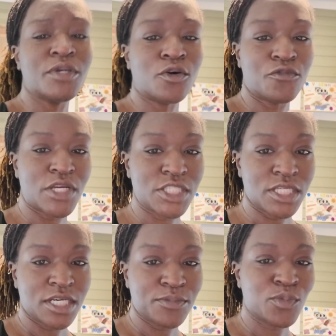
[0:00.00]
go freshen
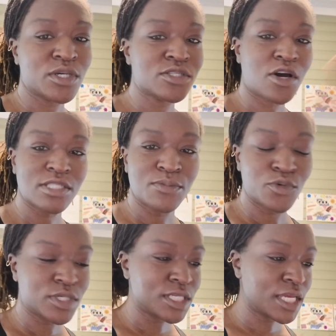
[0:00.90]
up. We'll talk some
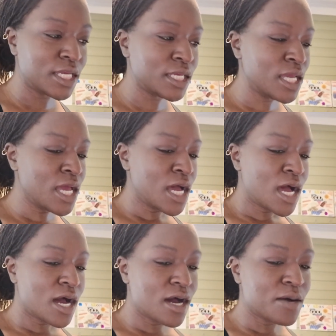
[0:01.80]
more today.
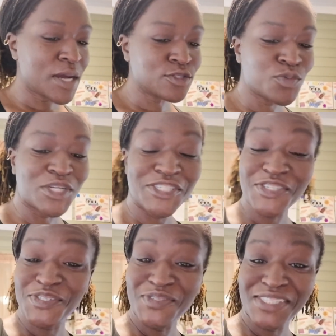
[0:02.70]
I do want to show
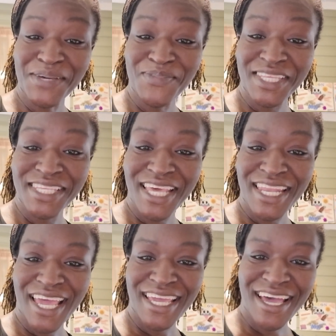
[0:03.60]
you something that
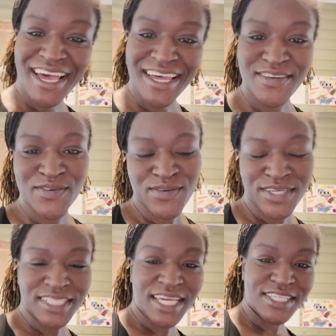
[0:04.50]
I got
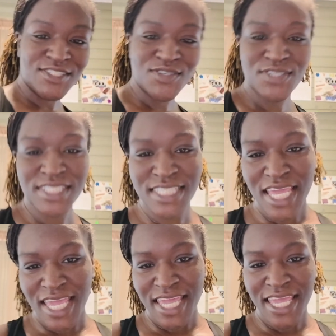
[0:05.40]
on
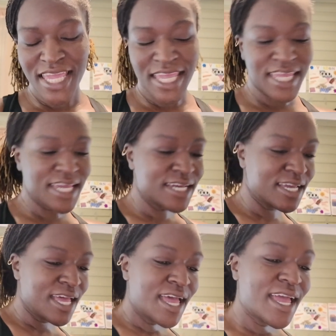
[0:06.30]
yesterday.
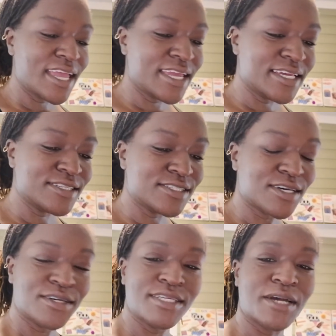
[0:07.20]
And
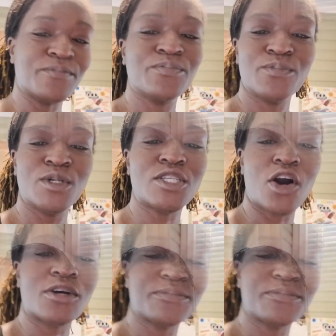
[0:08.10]
yeah, we'll talk.